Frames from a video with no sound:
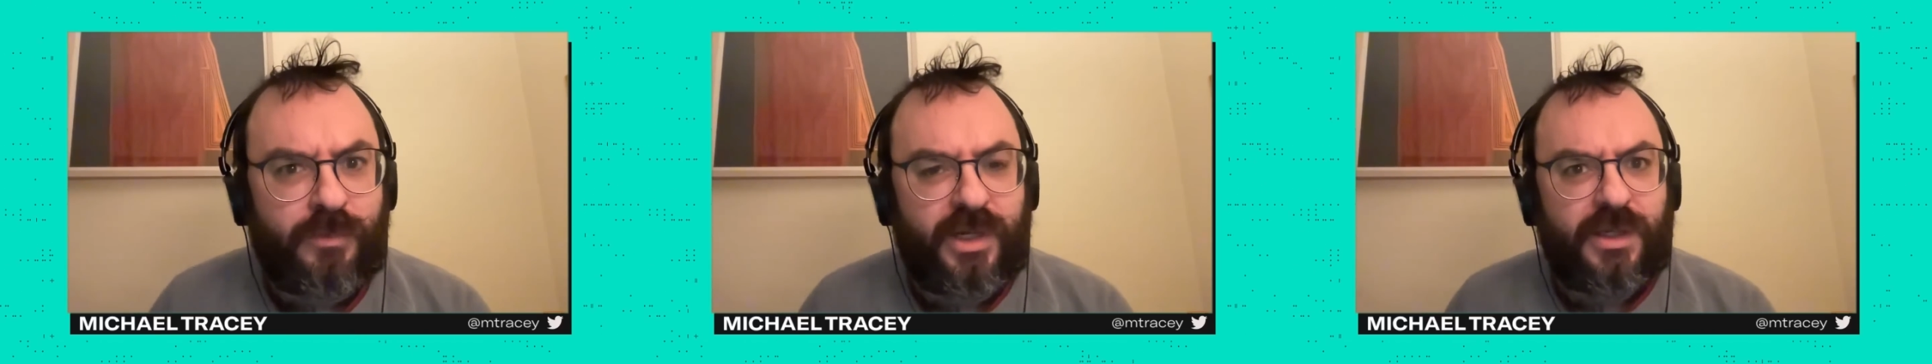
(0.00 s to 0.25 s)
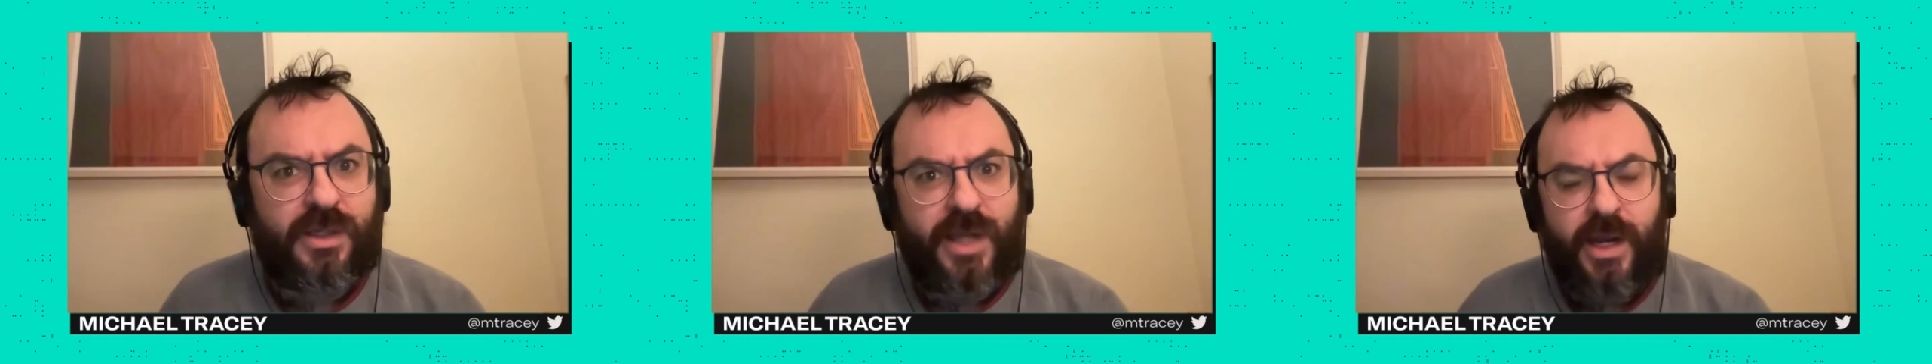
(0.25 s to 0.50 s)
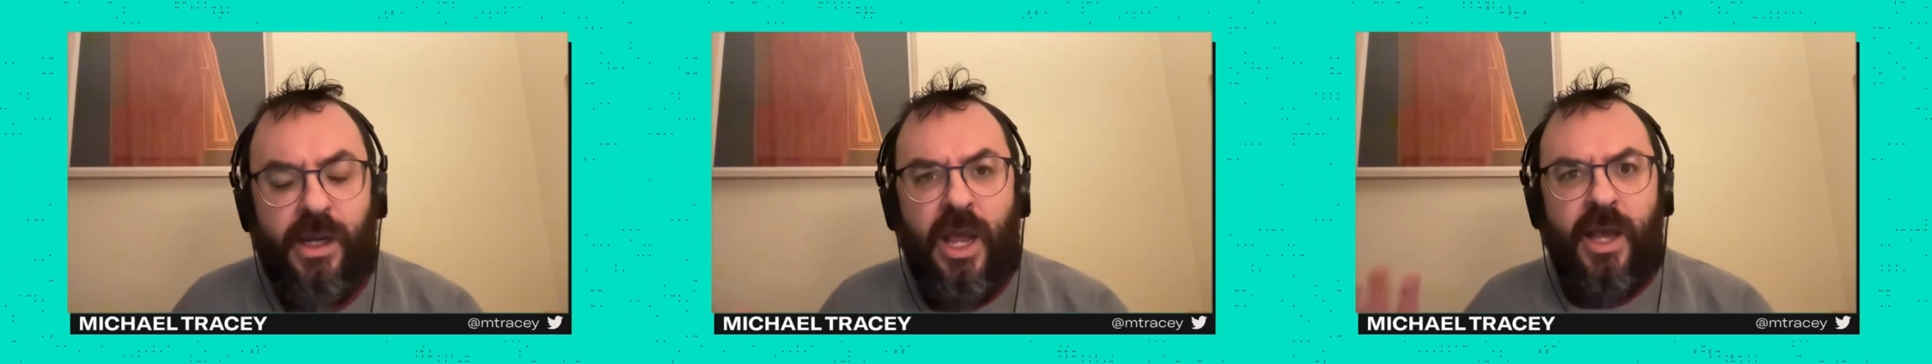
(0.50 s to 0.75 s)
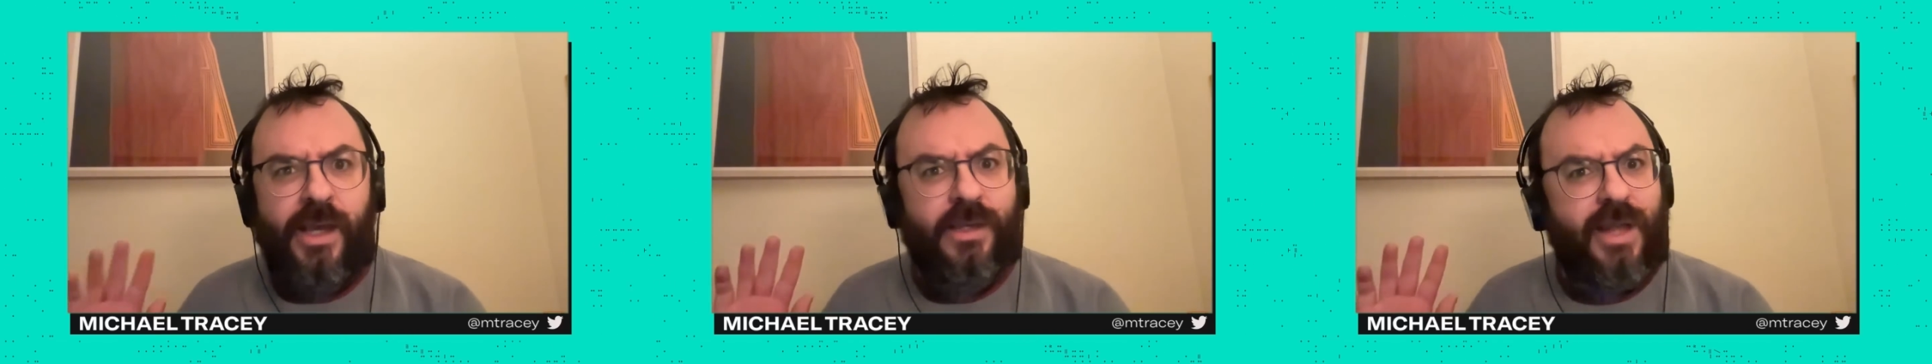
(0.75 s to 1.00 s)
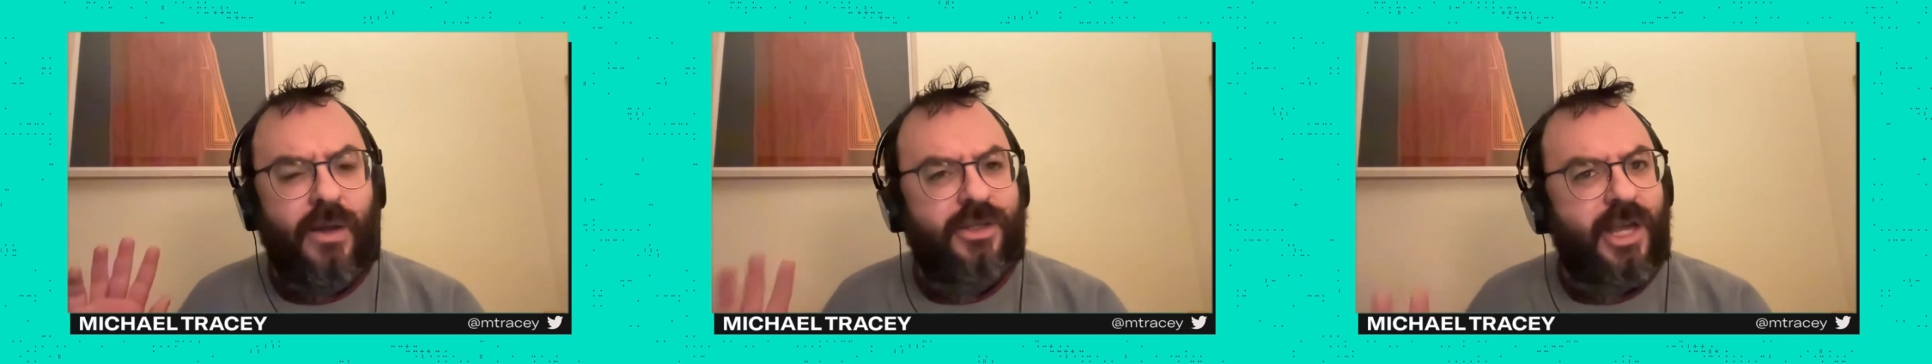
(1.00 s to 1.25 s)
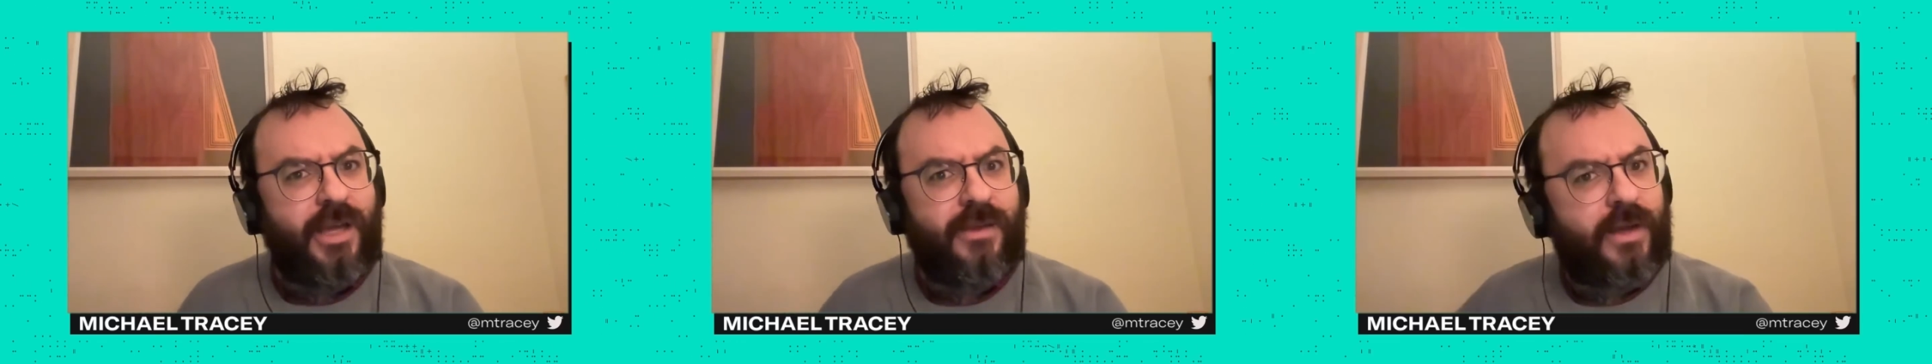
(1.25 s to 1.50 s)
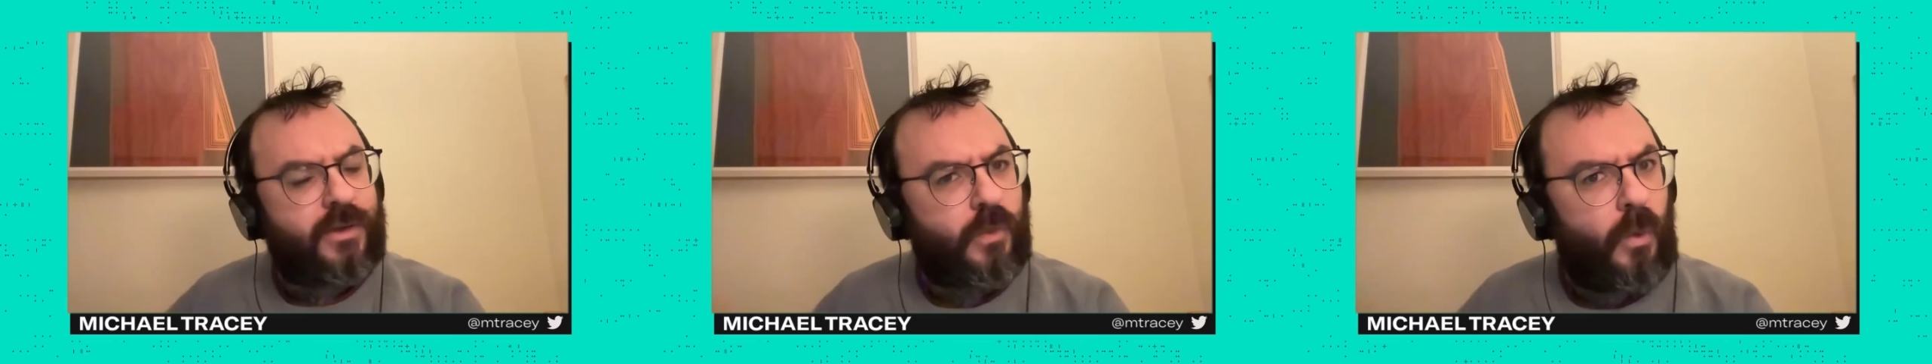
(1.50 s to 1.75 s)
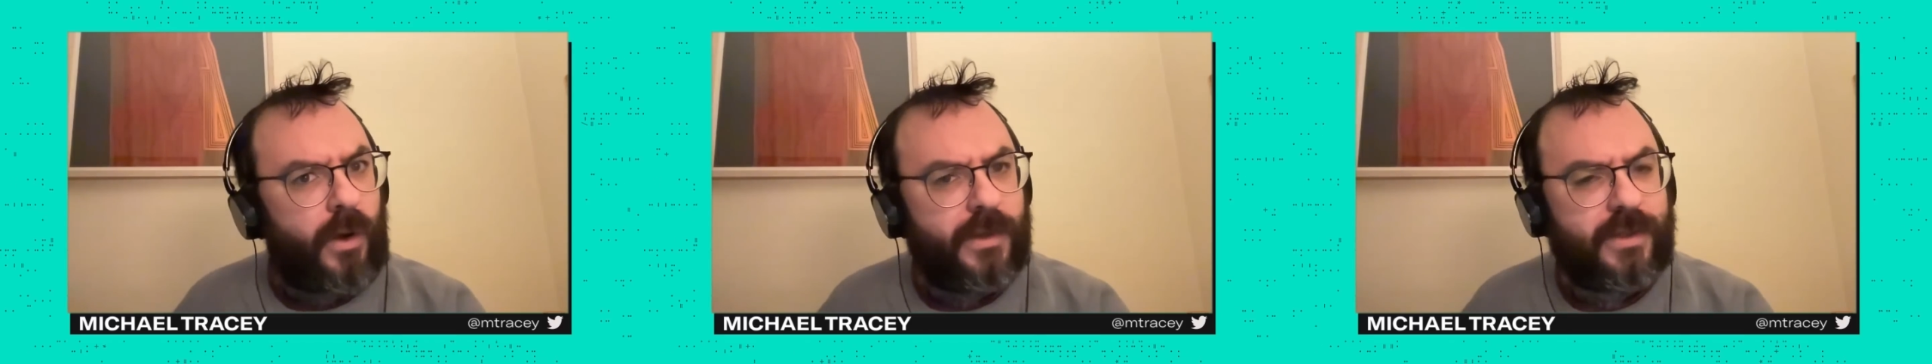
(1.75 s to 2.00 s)
But instead, he's now saying this
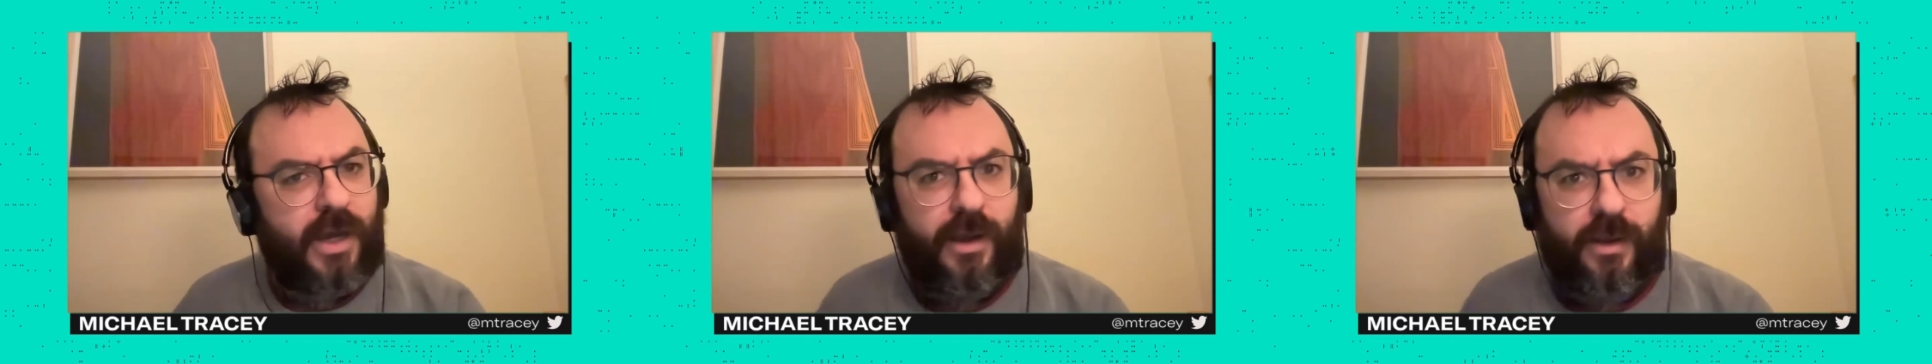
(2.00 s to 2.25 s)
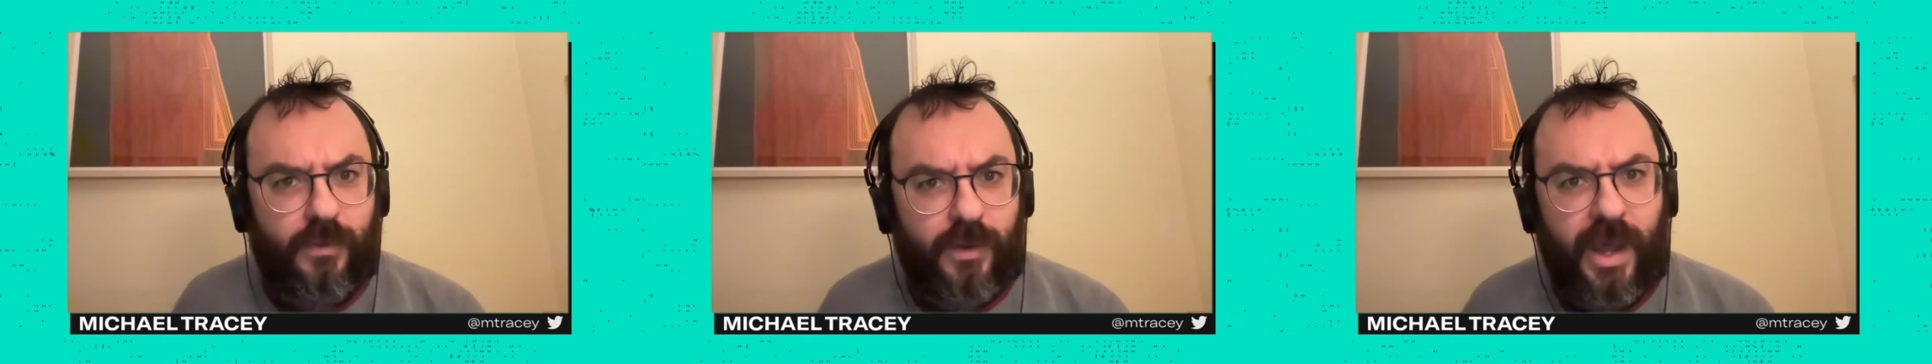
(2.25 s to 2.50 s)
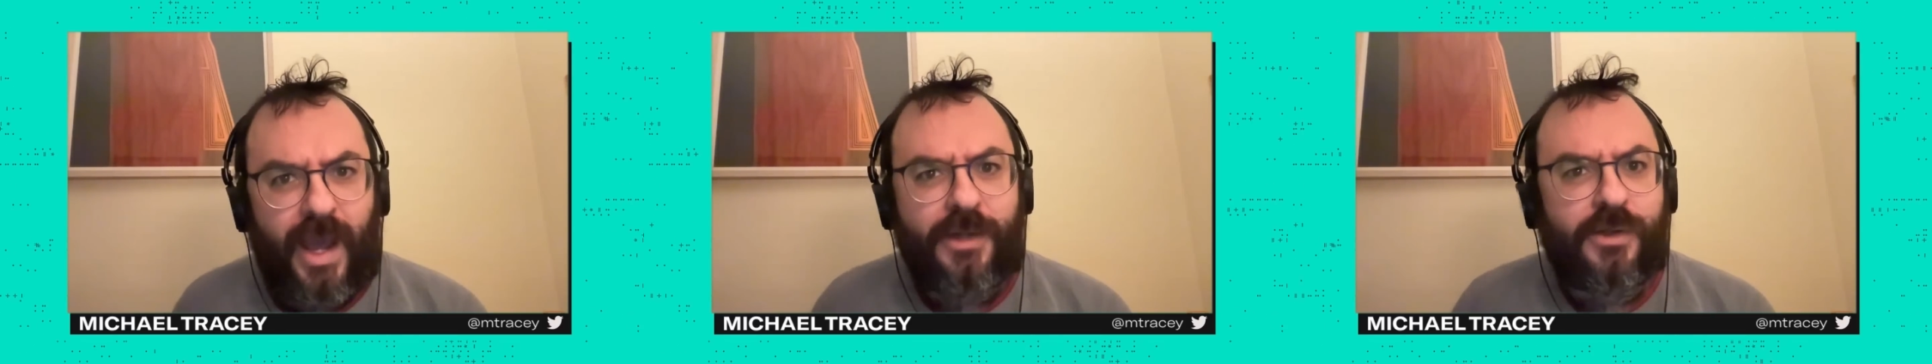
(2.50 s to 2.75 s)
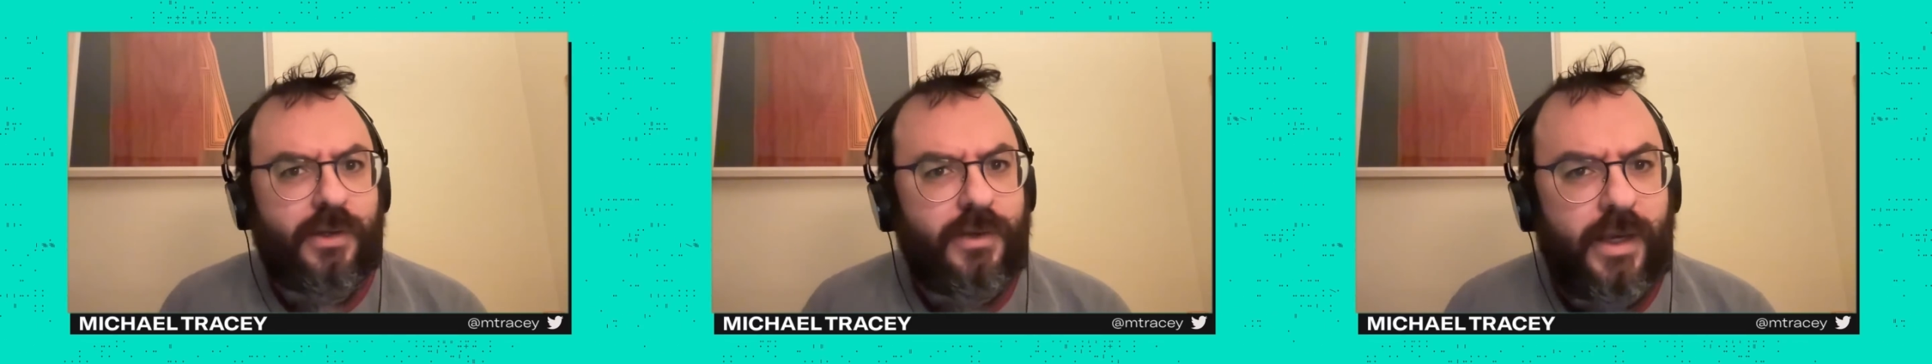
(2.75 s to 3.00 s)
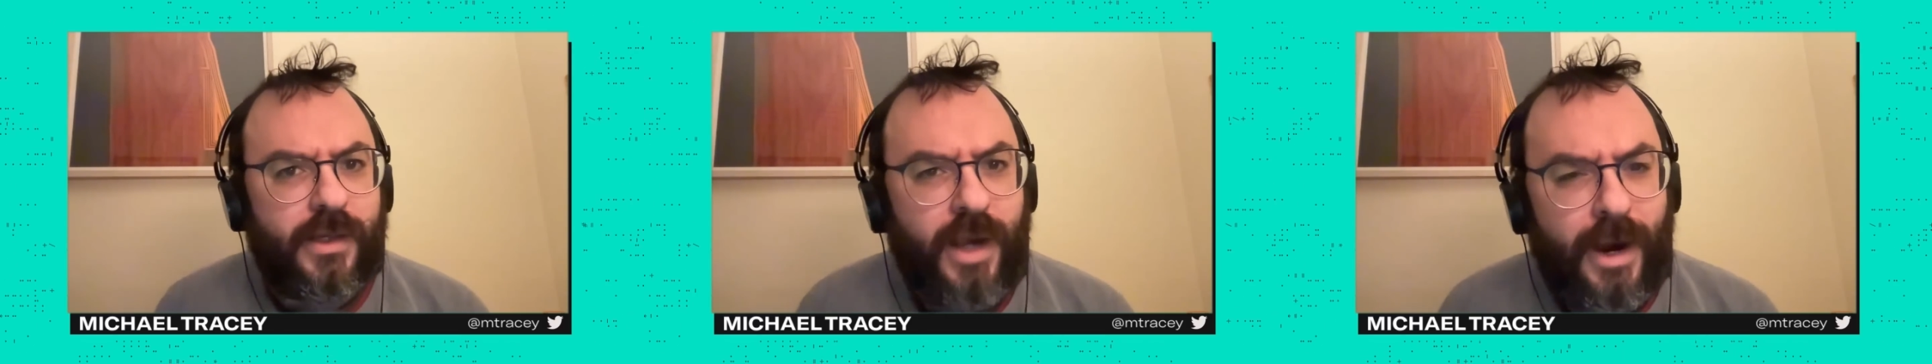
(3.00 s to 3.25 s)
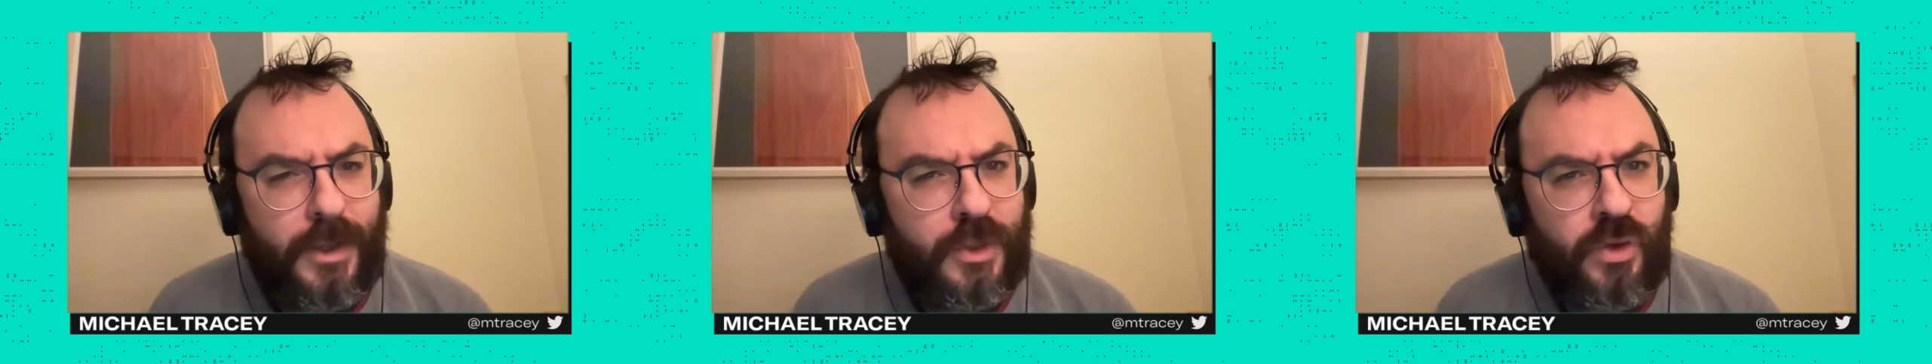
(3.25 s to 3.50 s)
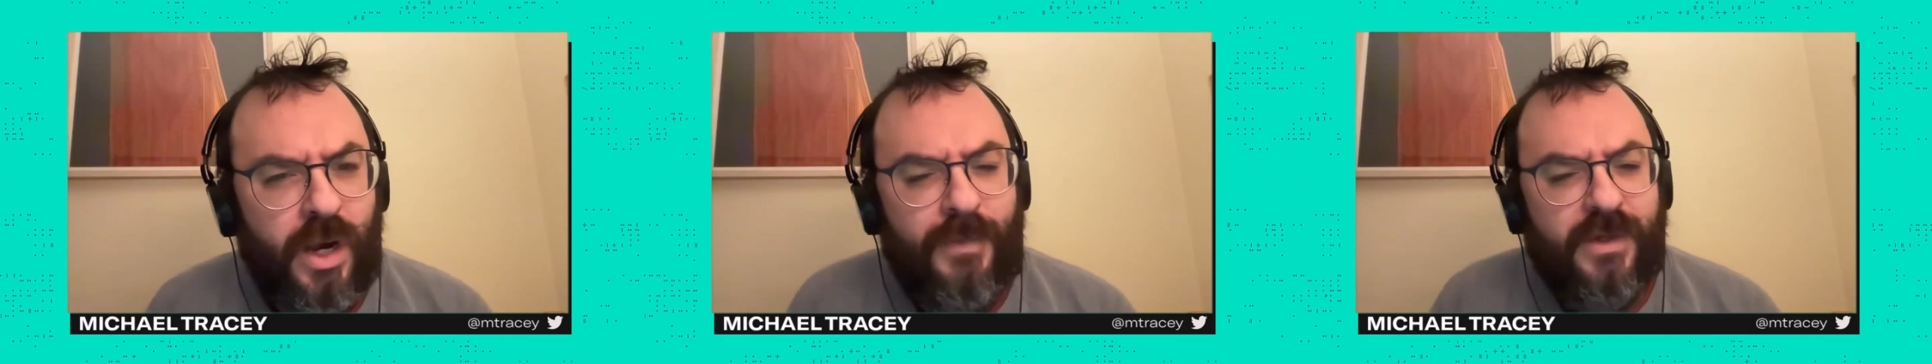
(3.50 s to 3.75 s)
warrants canceling the entire trip.